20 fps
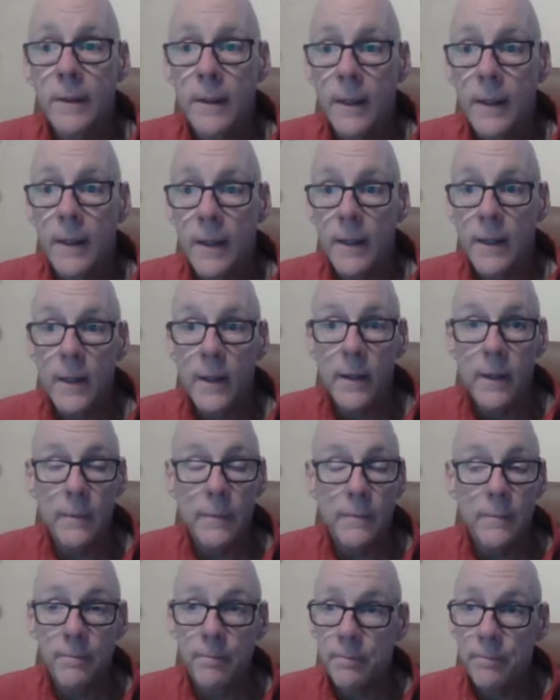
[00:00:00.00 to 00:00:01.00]
uh,
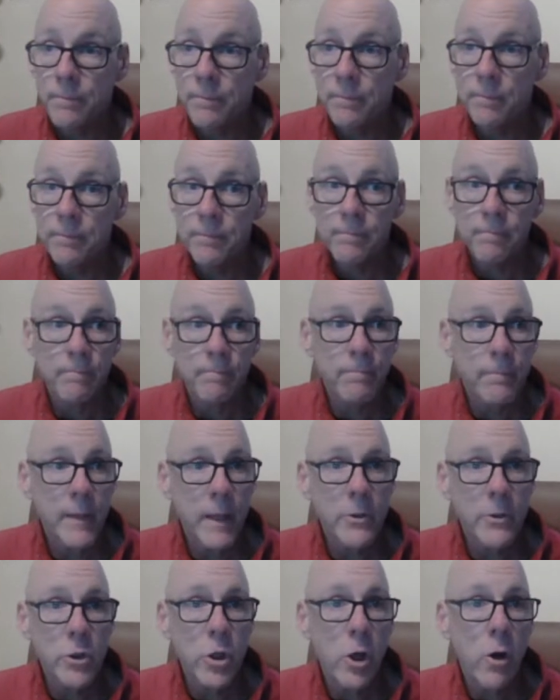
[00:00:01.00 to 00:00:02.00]

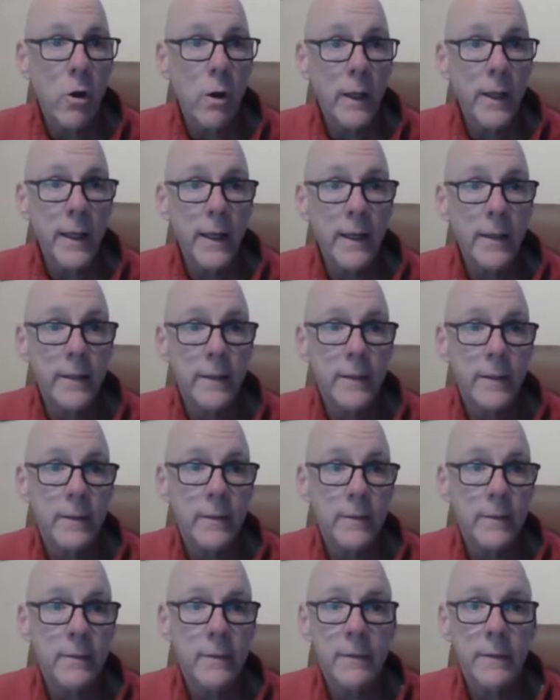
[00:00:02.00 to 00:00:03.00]
Target
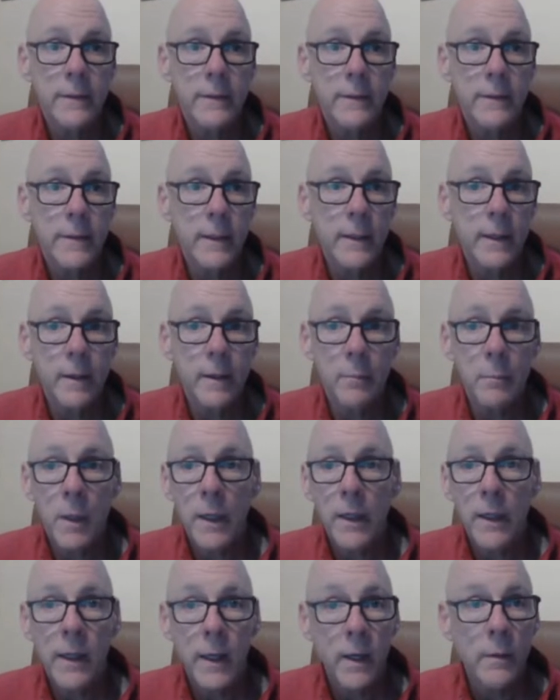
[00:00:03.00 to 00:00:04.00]
uh,
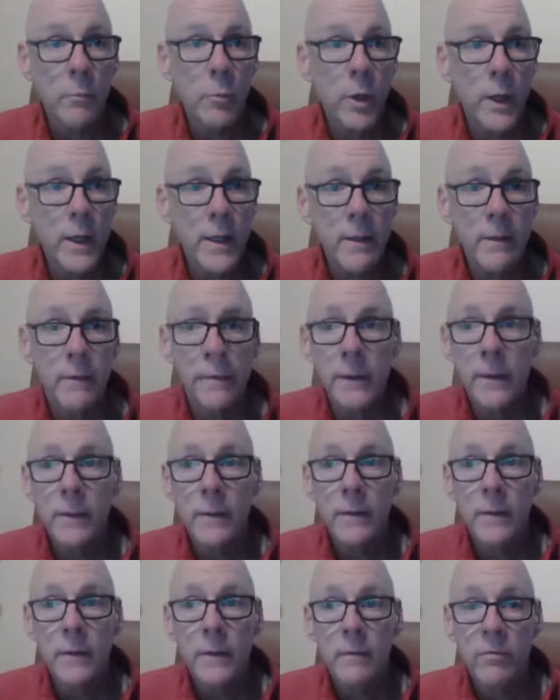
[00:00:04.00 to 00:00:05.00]
Montgomery
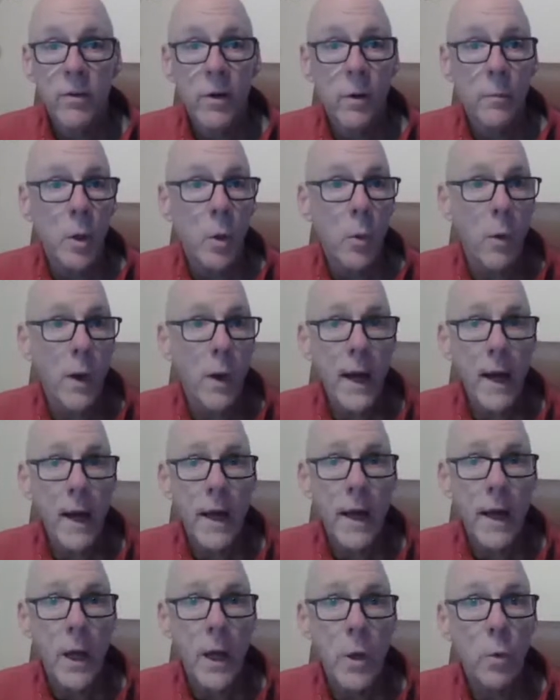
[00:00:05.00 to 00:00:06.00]
from
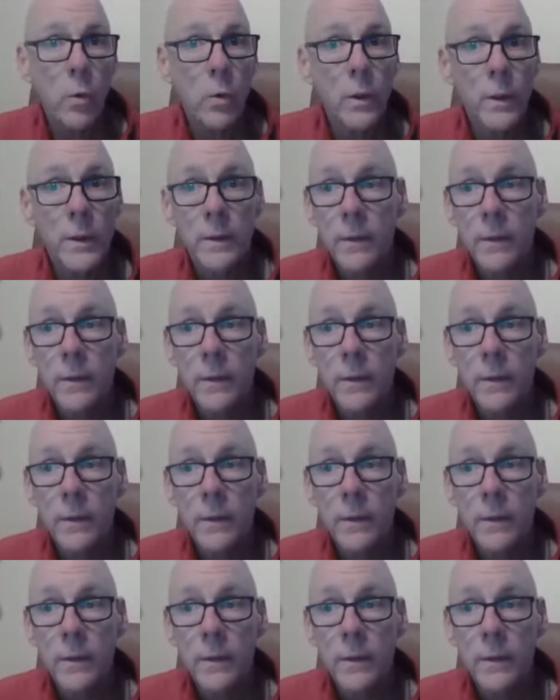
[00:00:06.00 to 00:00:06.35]
Ohio.